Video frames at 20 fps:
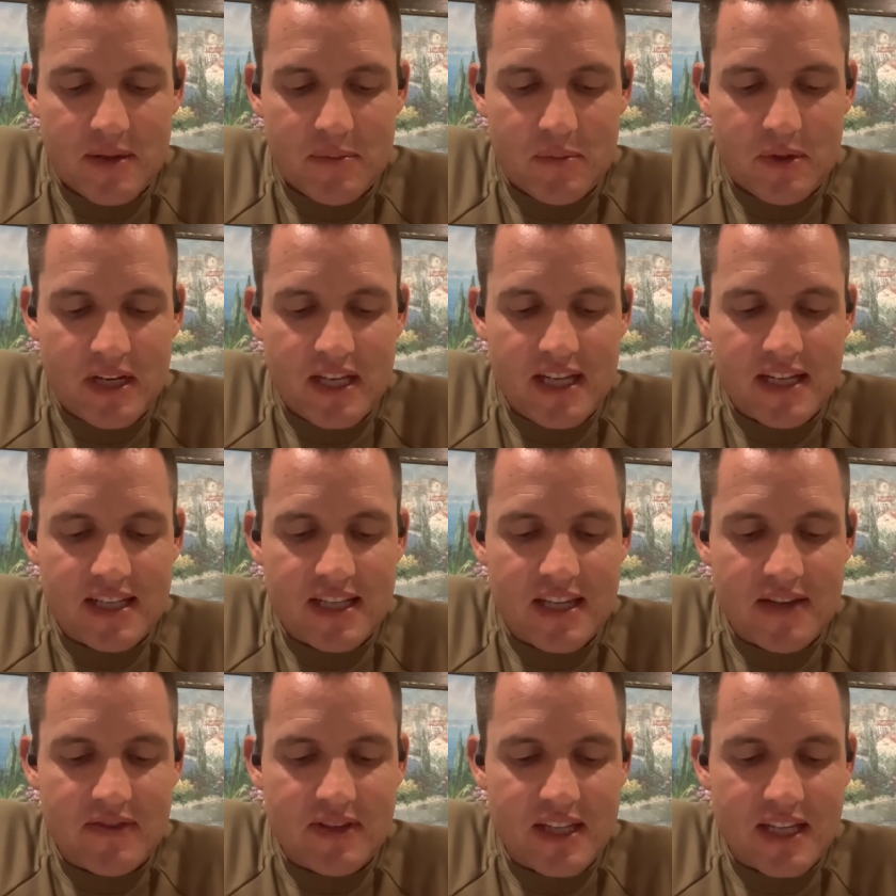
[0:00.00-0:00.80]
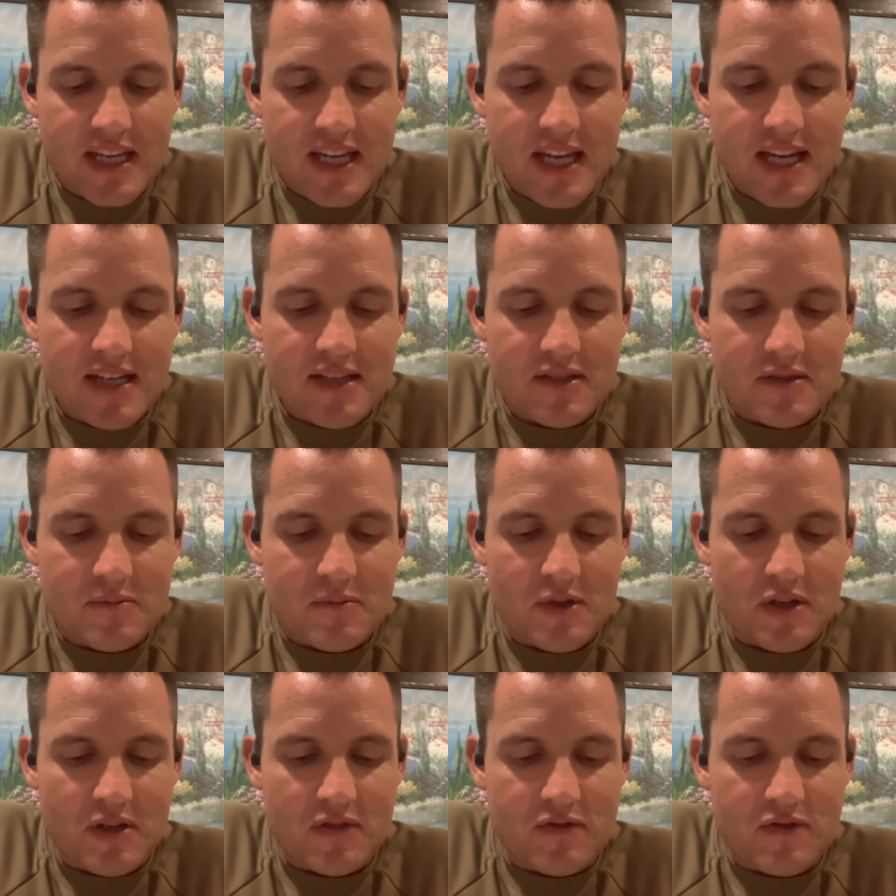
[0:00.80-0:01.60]
But he had given the
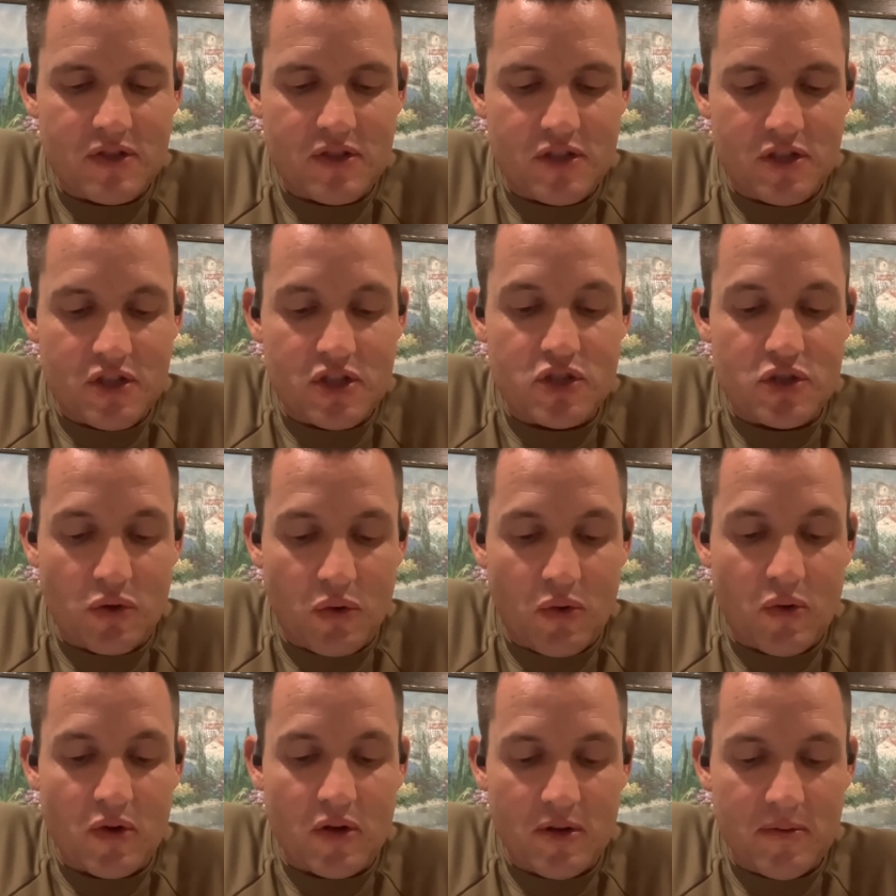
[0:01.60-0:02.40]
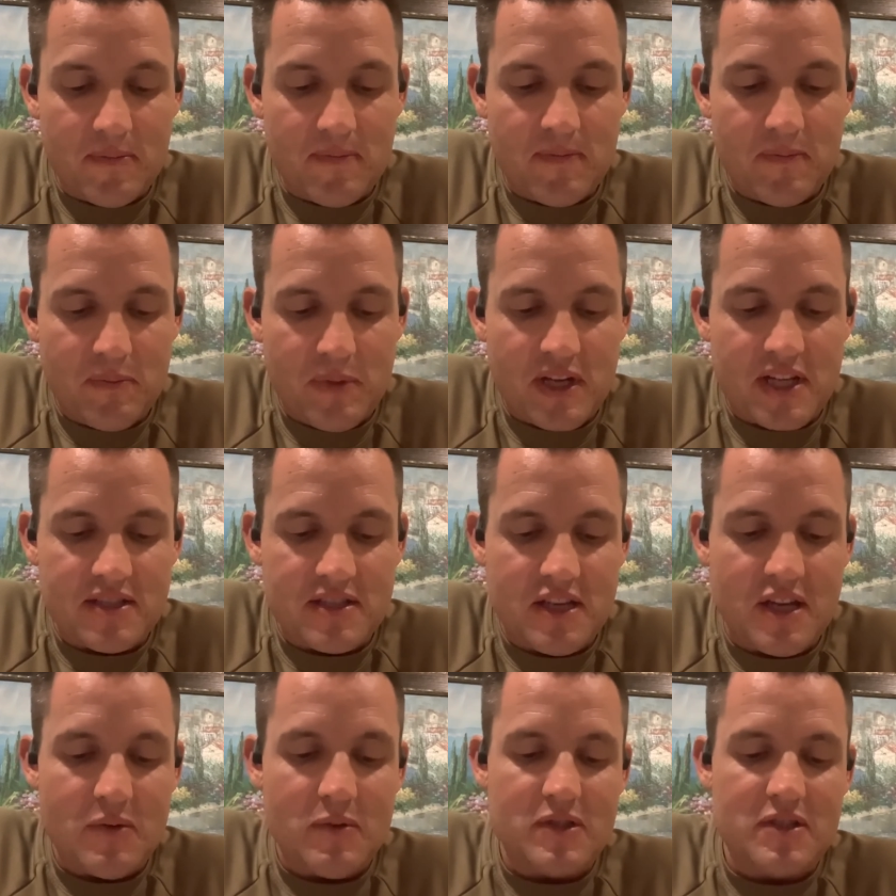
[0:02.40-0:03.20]
kingdom to Jehoram
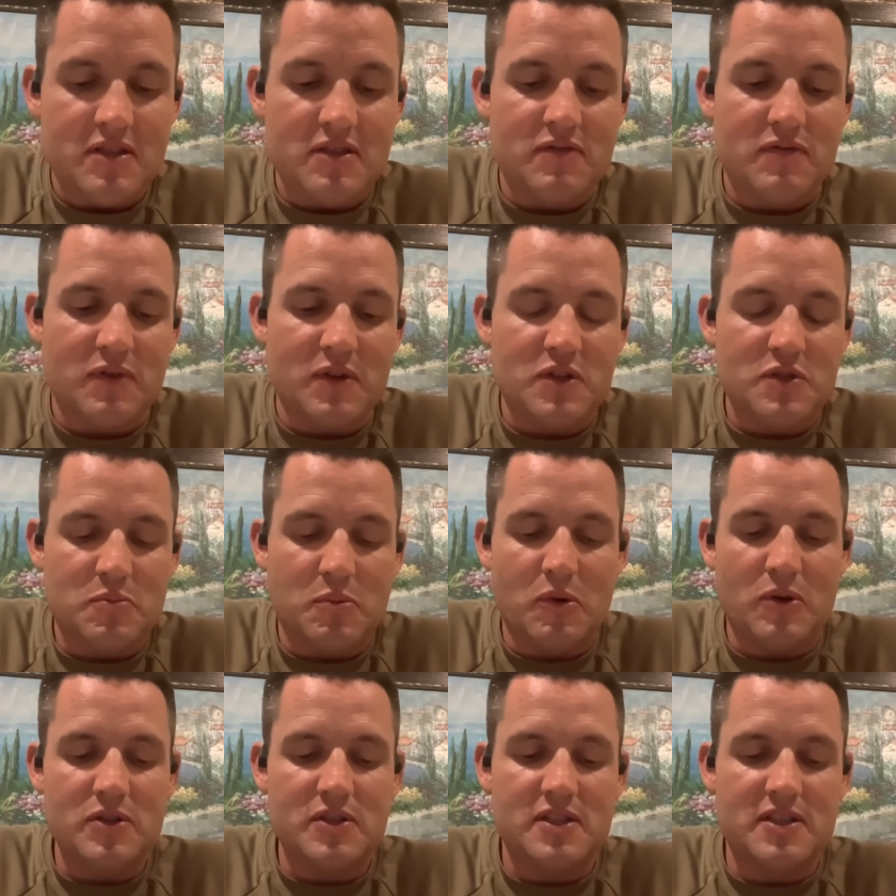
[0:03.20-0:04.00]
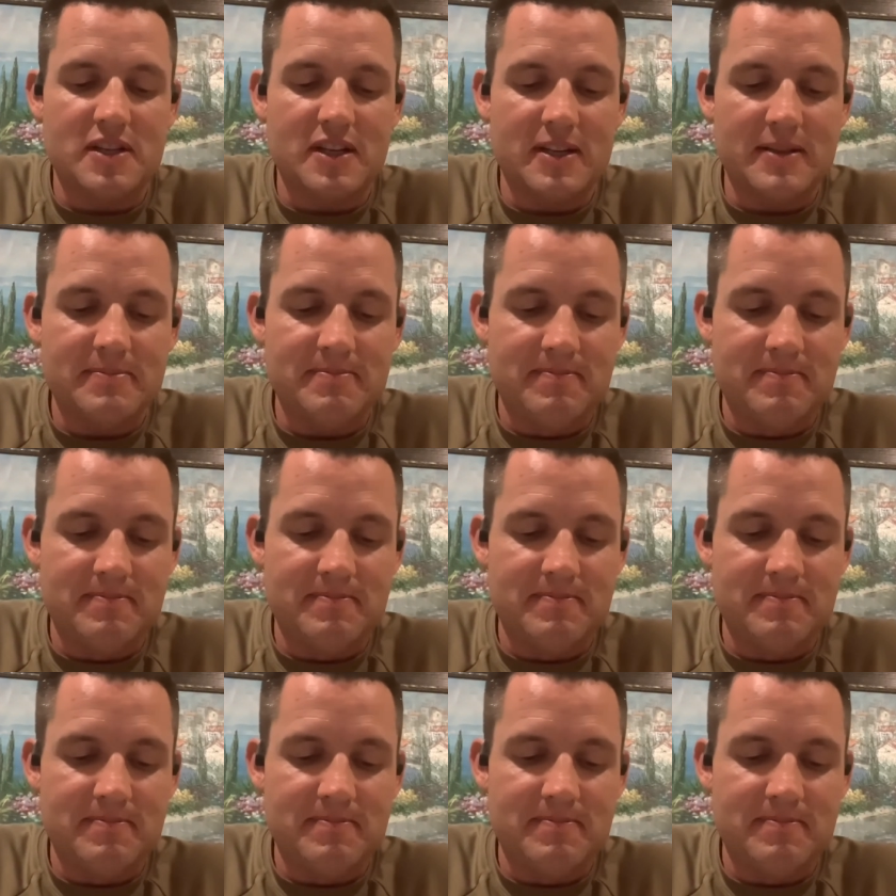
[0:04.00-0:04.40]
because he was his firstborn son.